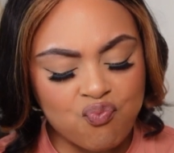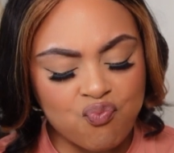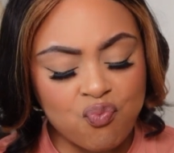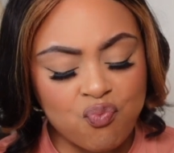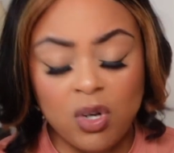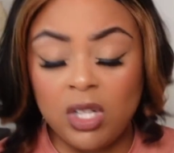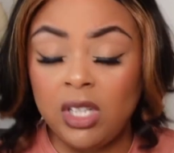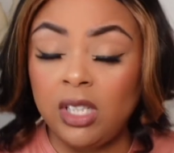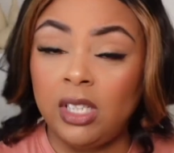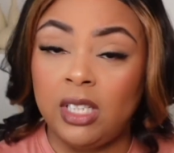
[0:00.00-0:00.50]

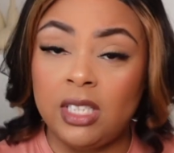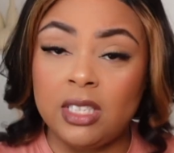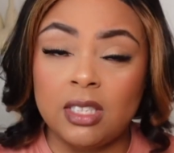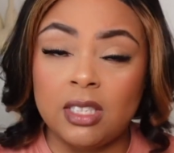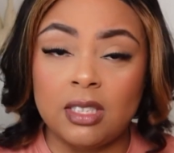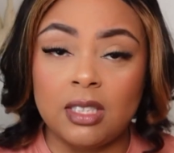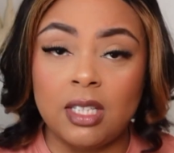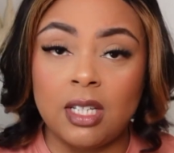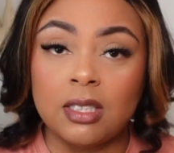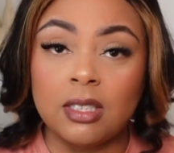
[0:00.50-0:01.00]
Well, at least
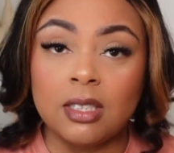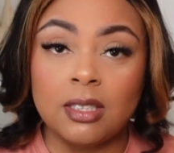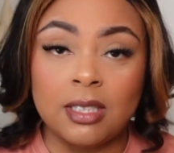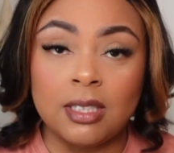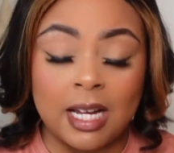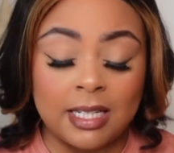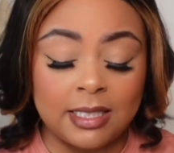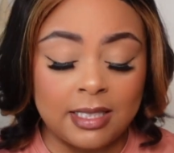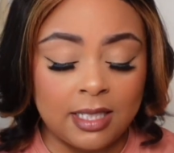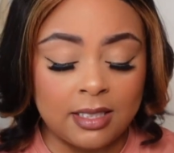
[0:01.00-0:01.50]
it says it's
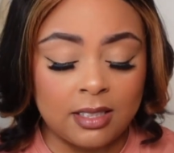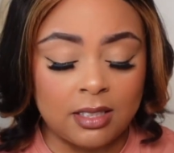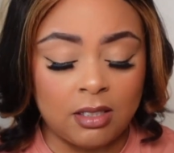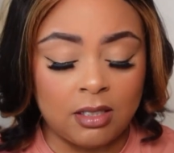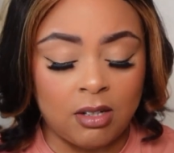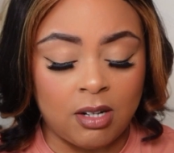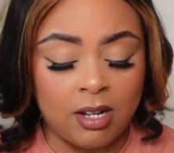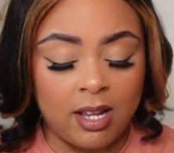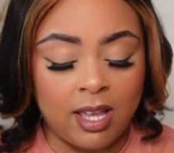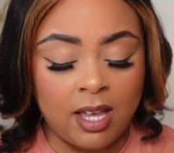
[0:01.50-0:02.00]
not
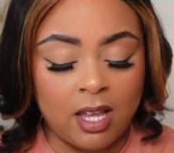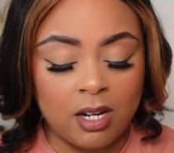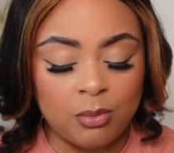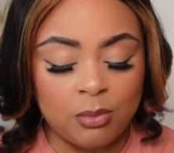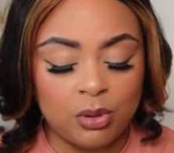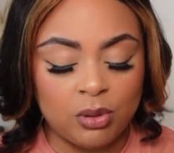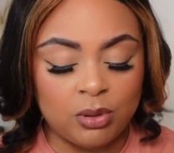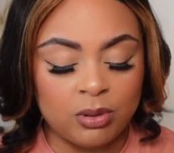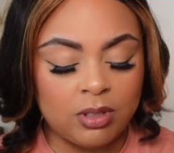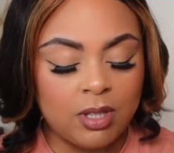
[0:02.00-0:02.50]
tested on
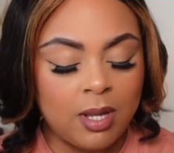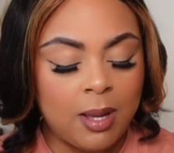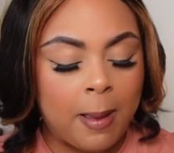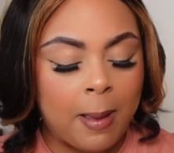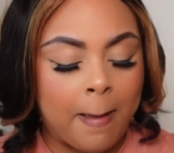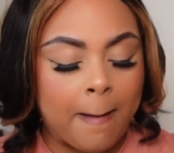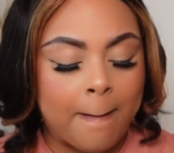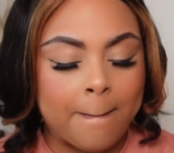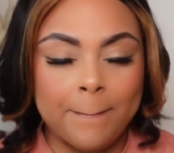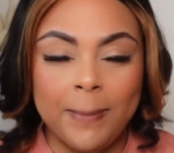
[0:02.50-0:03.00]
animals,
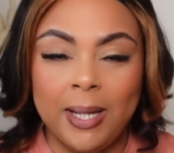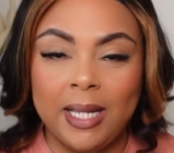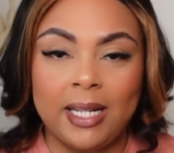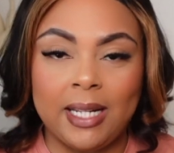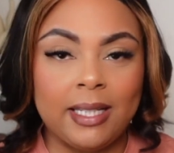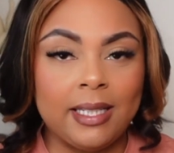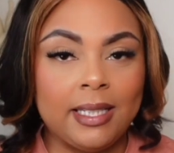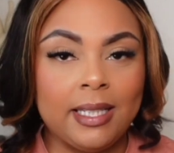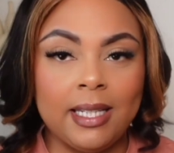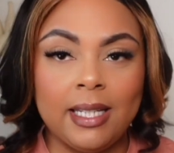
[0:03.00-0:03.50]
but
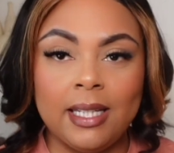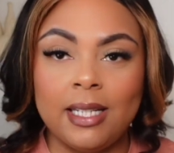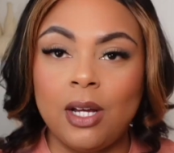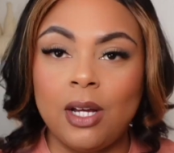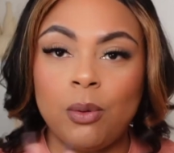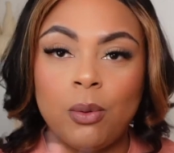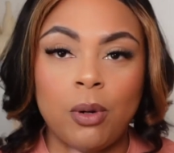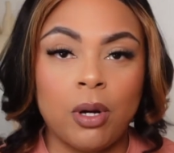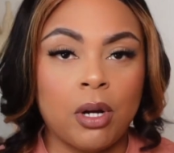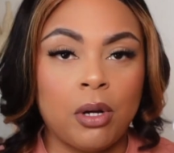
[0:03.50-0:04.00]
it, it
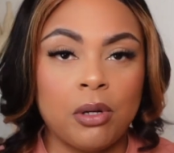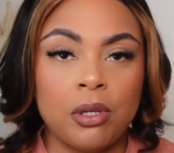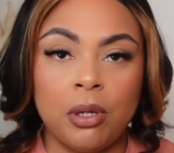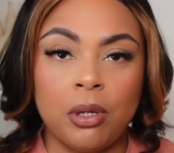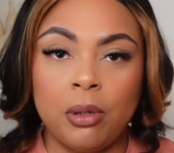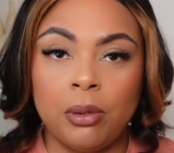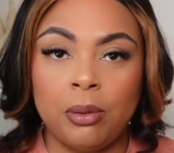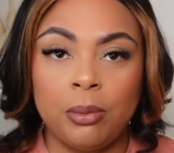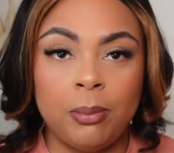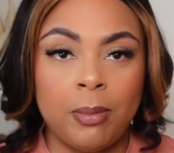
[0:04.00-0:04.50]
don't work on
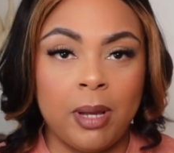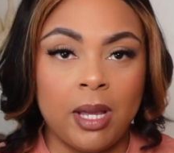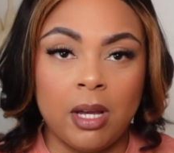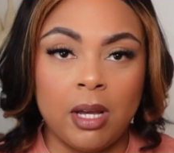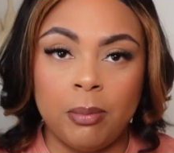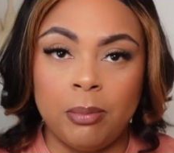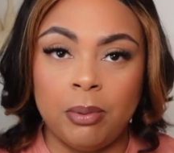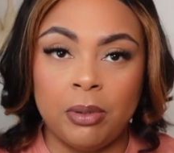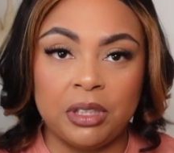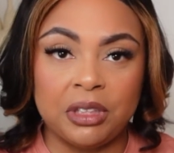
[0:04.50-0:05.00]
your
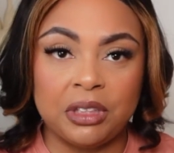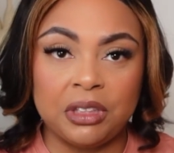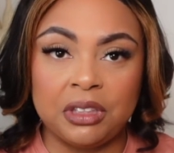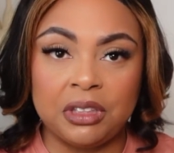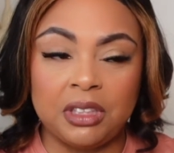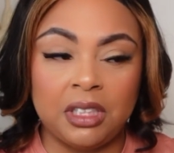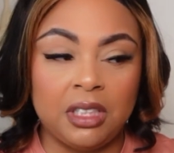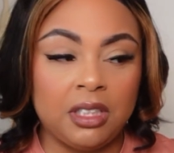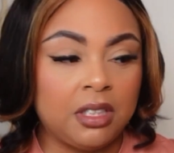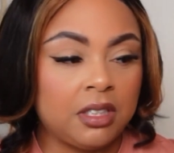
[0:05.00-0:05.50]
makeup
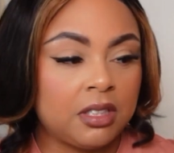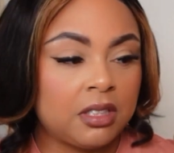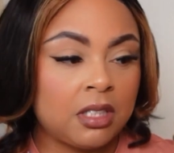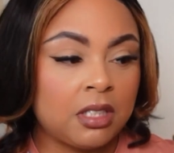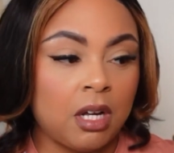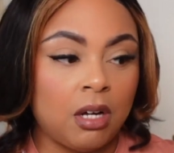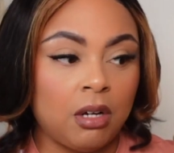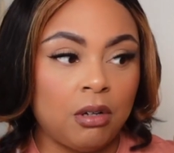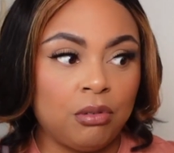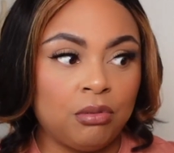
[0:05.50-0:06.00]
brushes either,
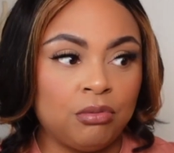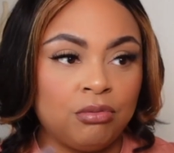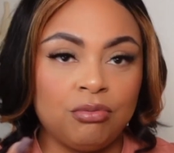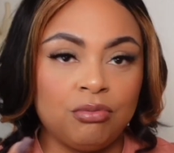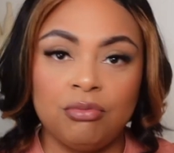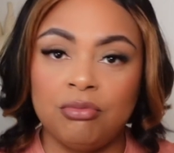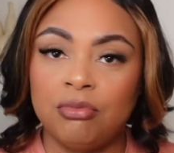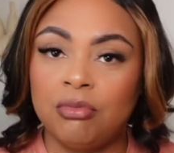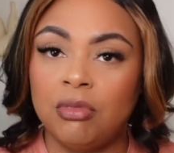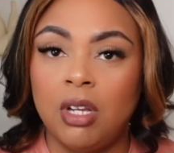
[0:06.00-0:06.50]
so
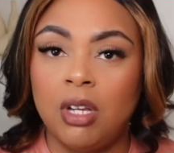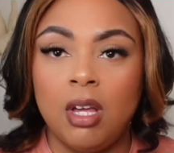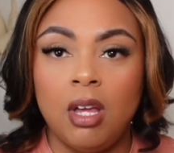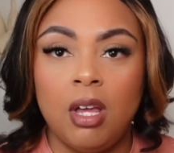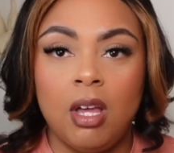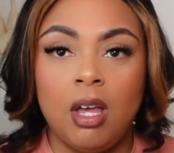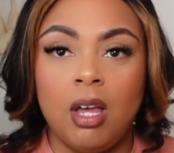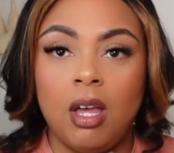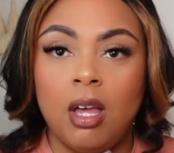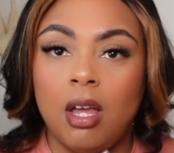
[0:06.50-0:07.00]

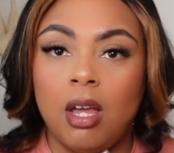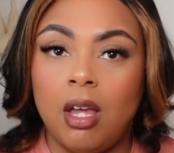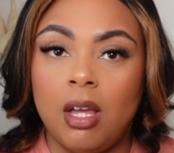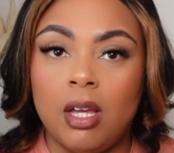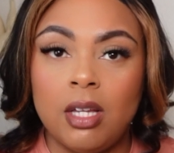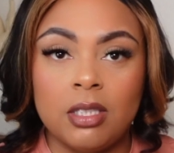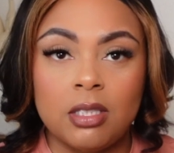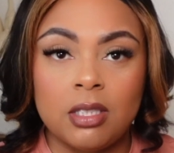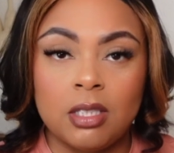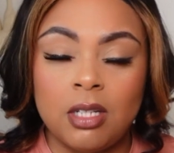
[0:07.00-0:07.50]

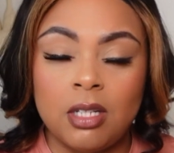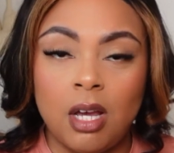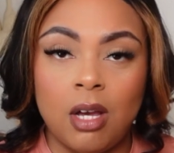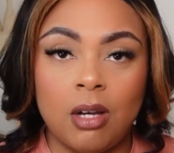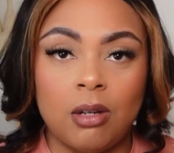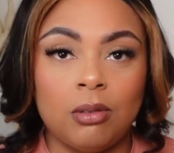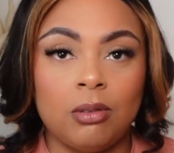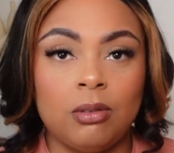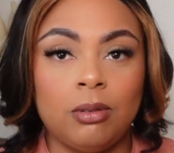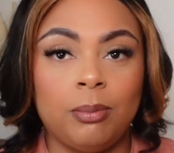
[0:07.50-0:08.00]
it's a
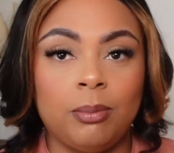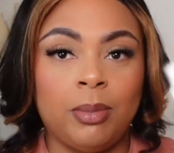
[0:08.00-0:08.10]
no.